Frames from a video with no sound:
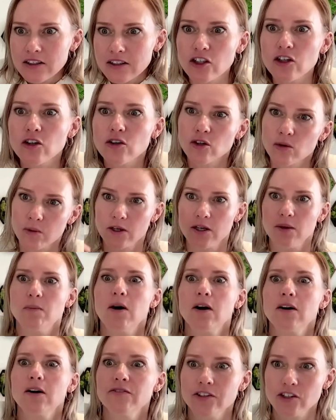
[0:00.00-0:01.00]
You know, you're putting
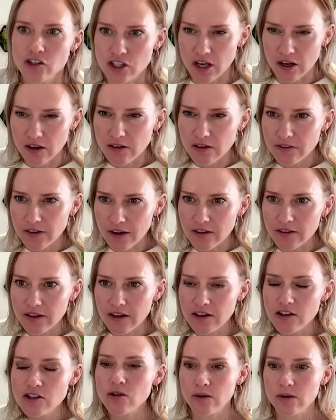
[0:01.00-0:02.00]
part of yourself out
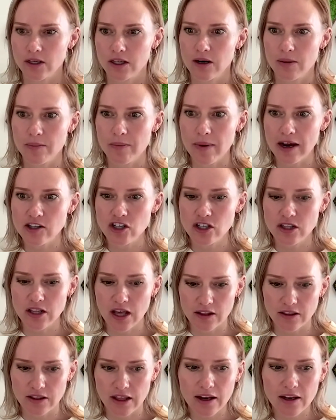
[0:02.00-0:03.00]
there, so I can imagine
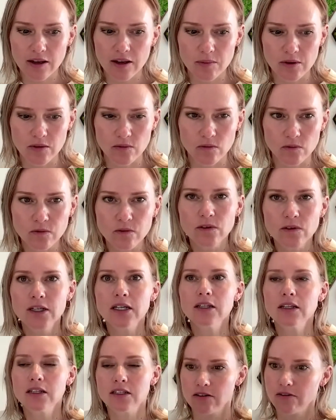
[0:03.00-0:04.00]
that that can be
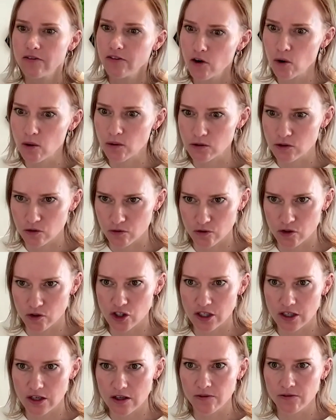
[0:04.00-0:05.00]
really difficult to
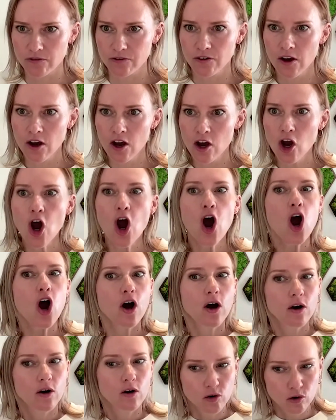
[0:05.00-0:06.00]
receive
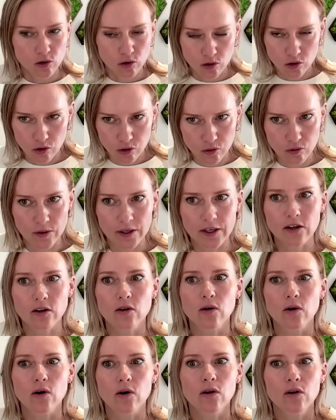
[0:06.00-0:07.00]

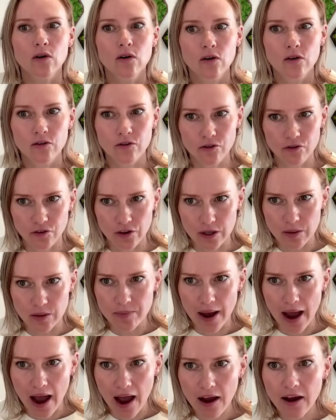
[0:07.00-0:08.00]
critical
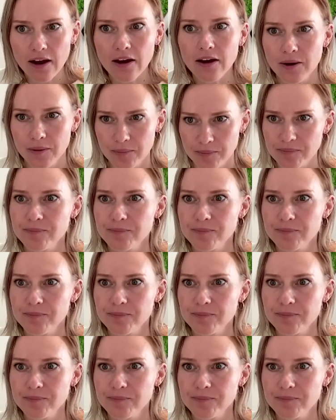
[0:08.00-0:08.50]
feedback.